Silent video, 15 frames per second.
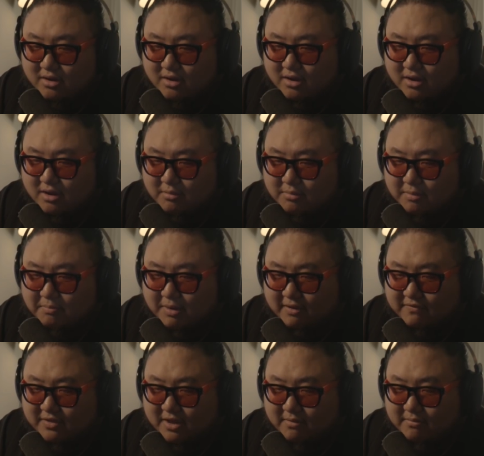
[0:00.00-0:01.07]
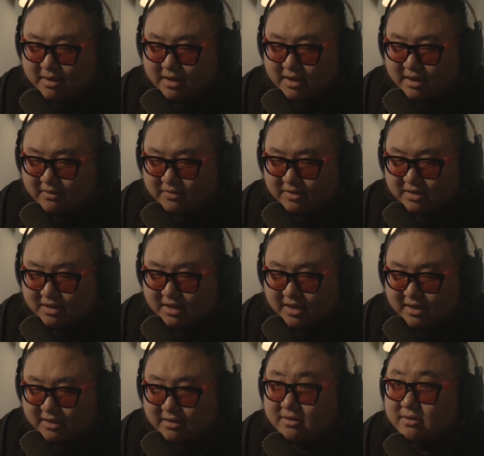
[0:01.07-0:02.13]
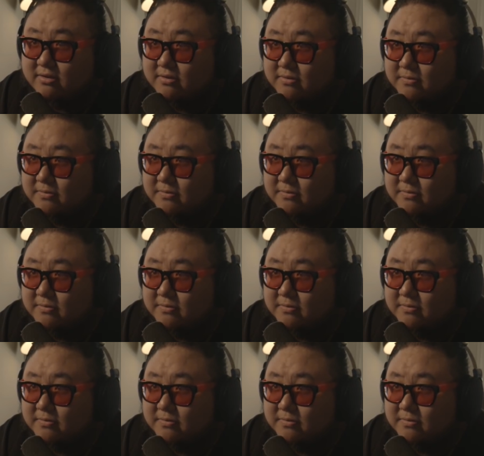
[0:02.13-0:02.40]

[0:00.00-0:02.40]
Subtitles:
above them, and I feel like,